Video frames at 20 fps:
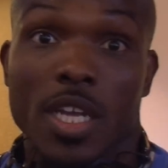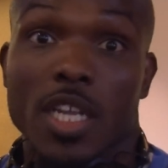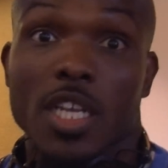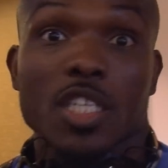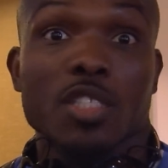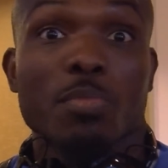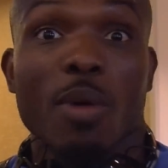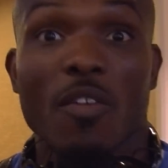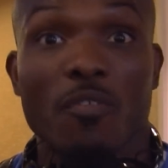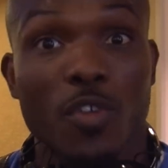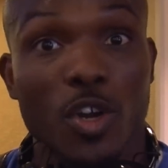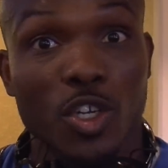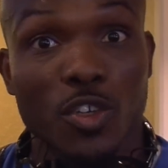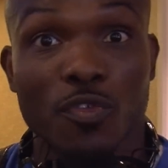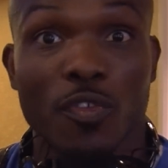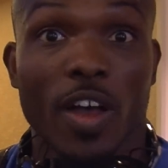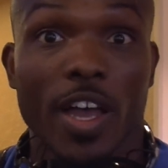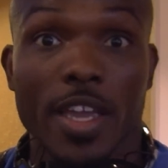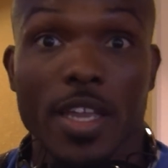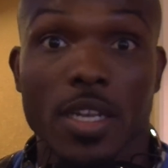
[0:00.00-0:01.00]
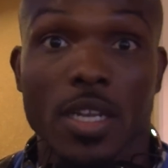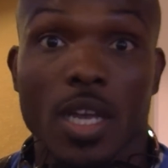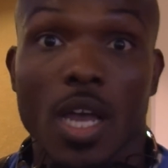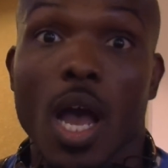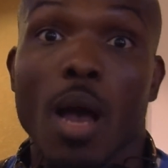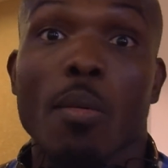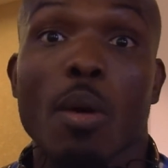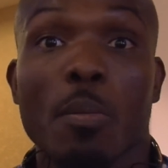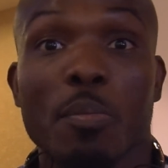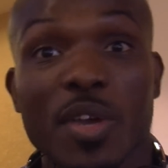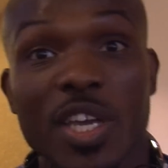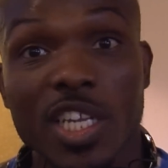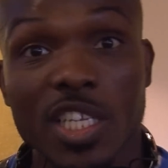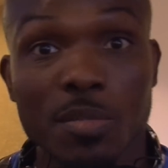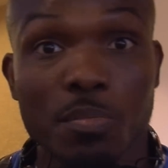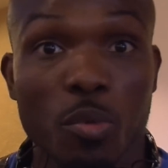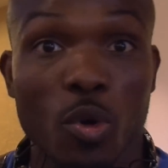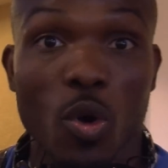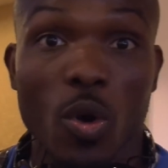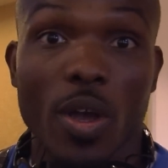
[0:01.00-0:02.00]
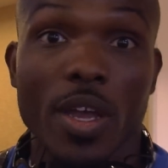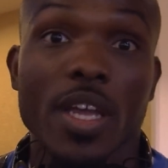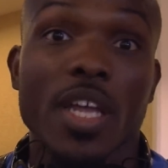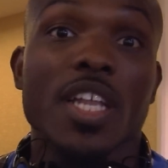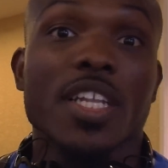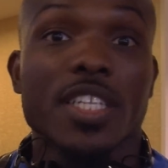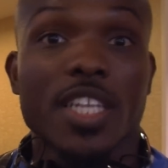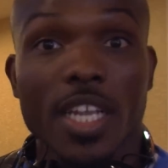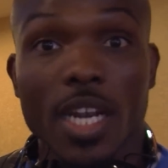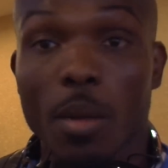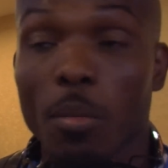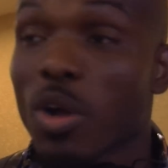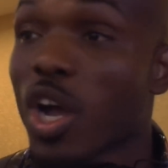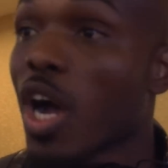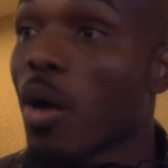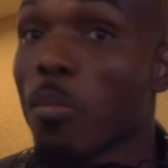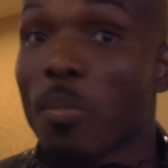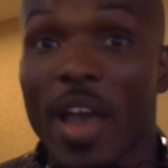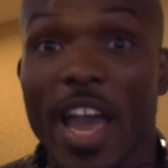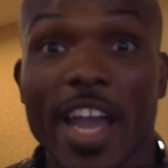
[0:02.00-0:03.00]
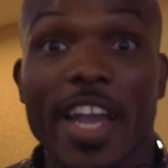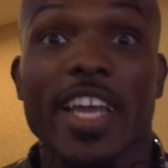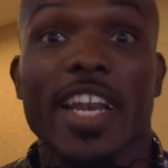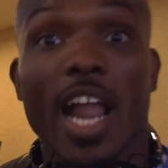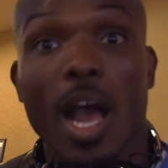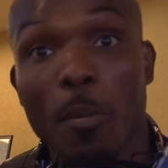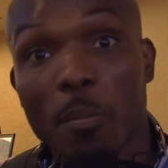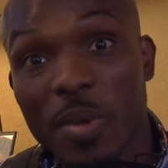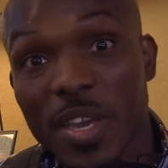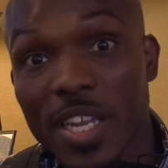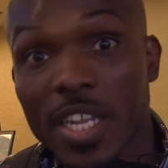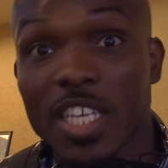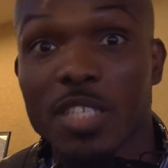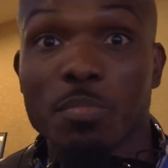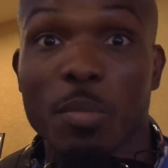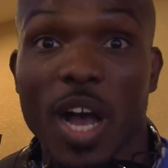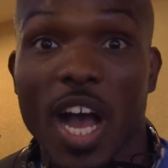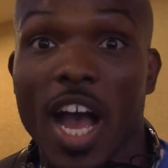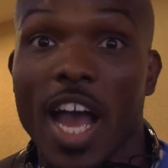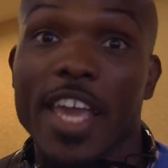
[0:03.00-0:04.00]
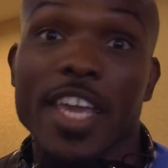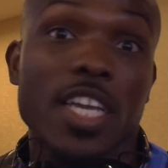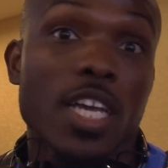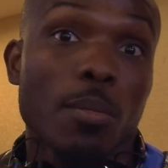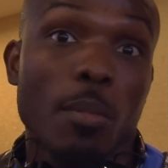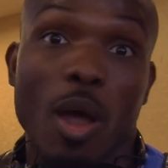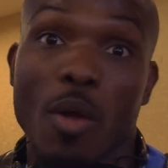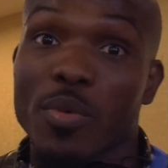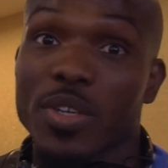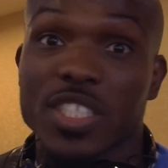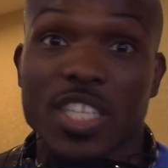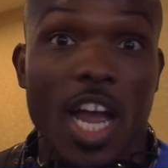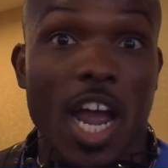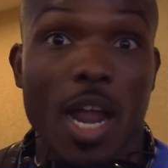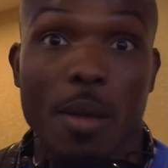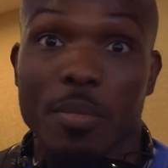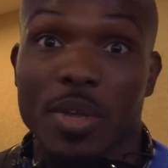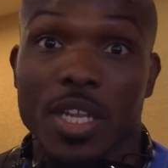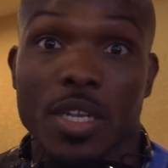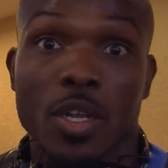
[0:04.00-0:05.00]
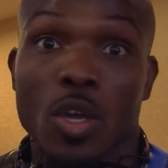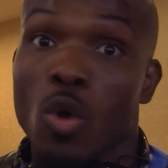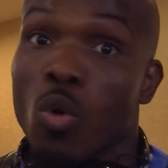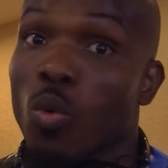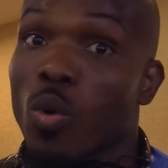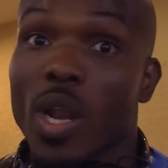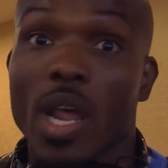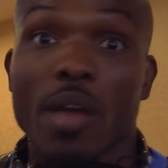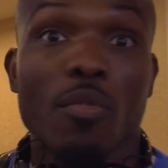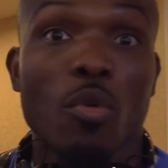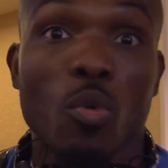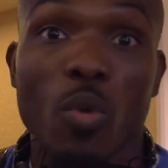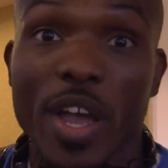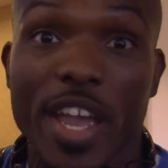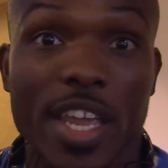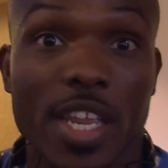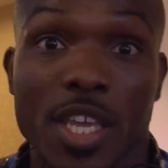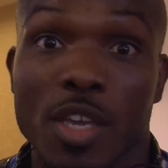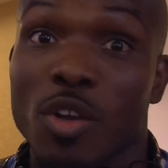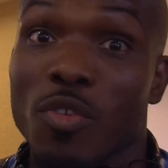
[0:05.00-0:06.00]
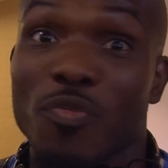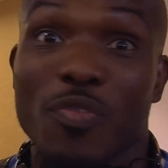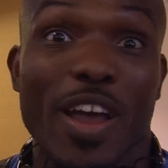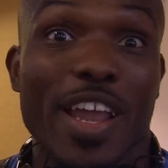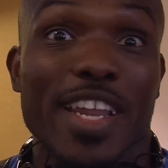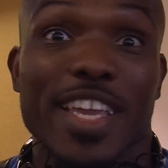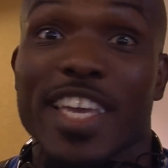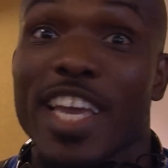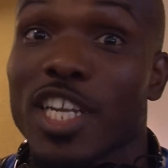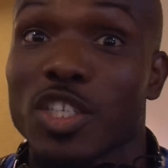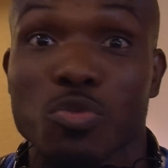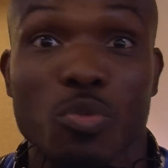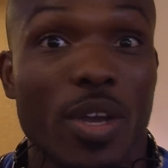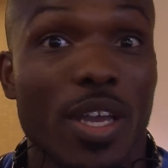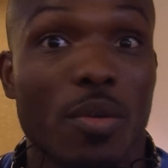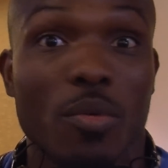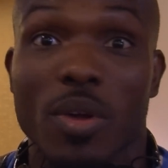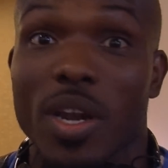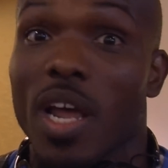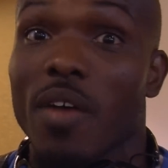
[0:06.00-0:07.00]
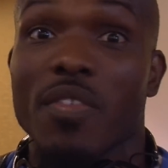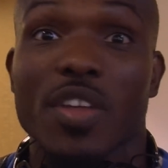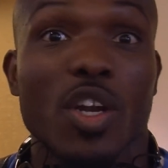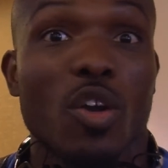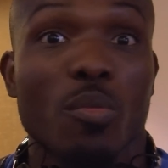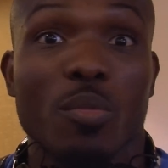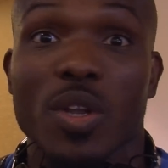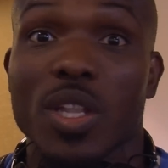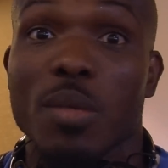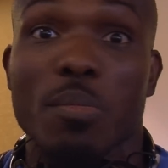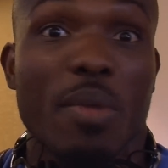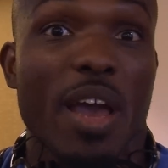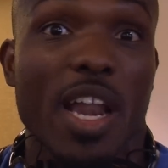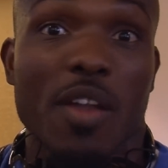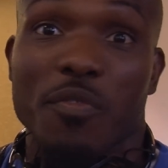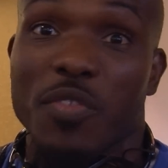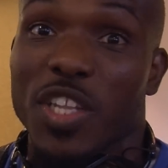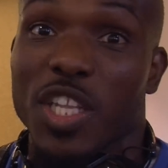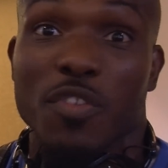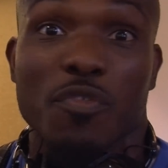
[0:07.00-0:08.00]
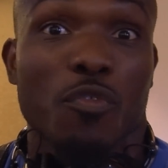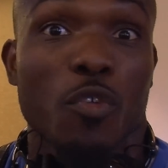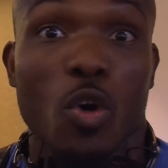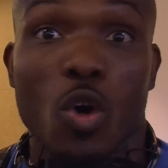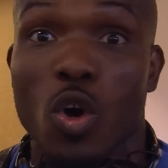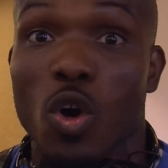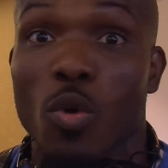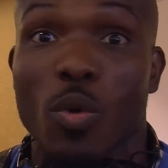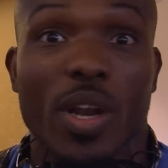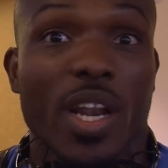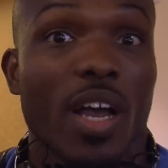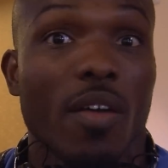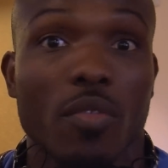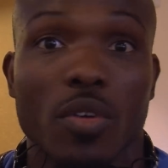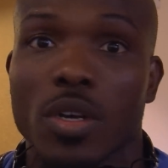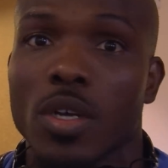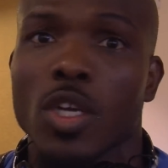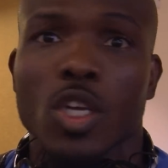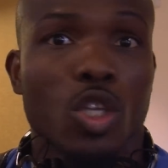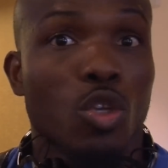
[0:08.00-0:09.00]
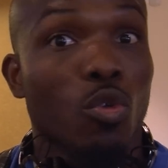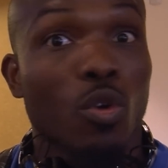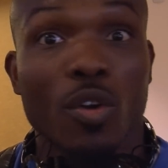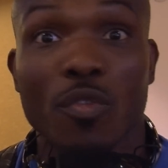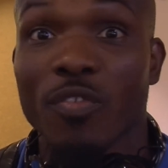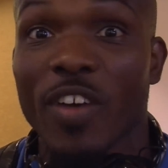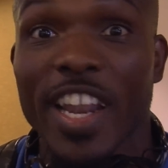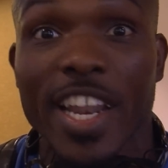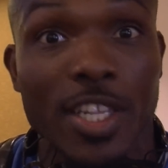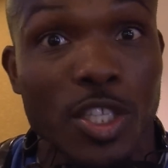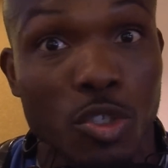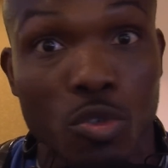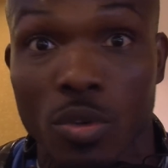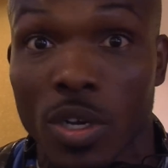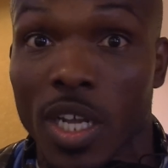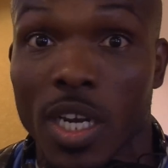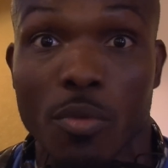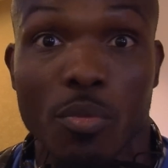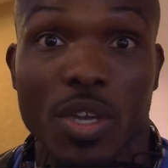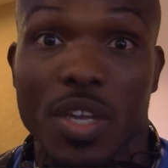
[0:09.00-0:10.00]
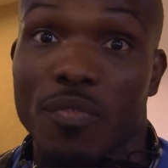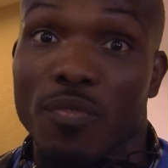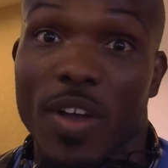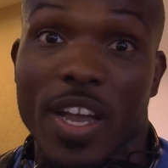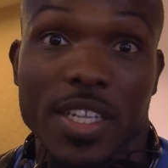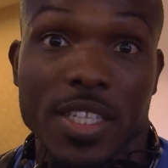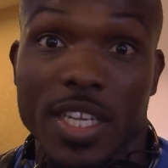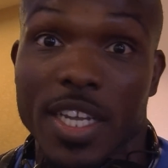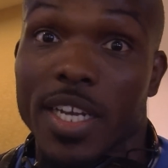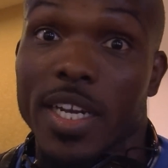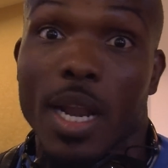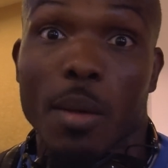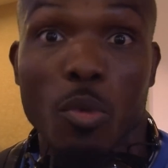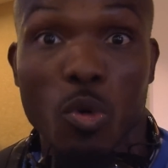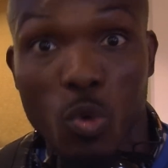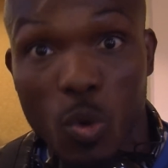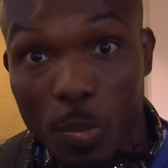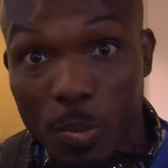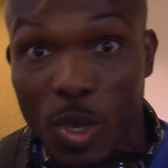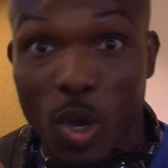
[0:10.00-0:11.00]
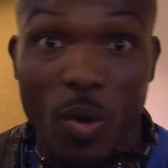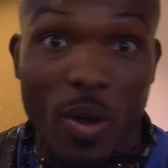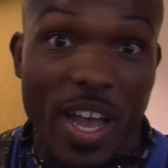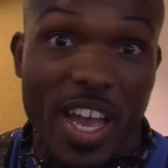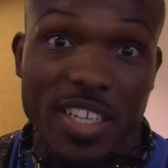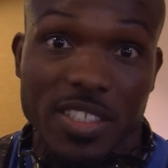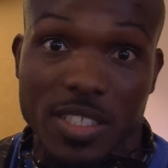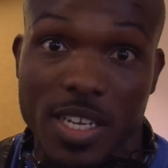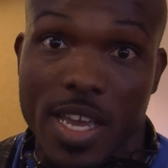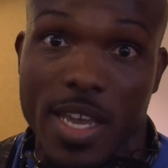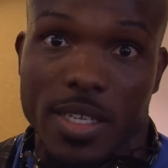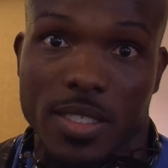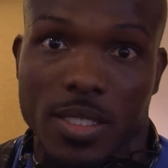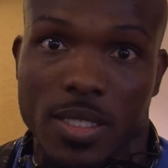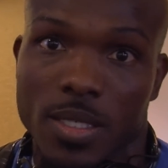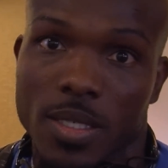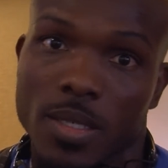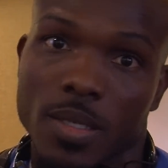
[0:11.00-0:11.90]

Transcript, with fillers: This is my first fight. I'm going to beat his boy, then I'm going to come back, and I'll beat his behind. He can come out of retirement, whatever weight. He can fight at catch weight, whatever. It don't really matter, fifty-four, whatever. You want to fight at two hundred, we can fight there, and I'm going to whoop your ass next.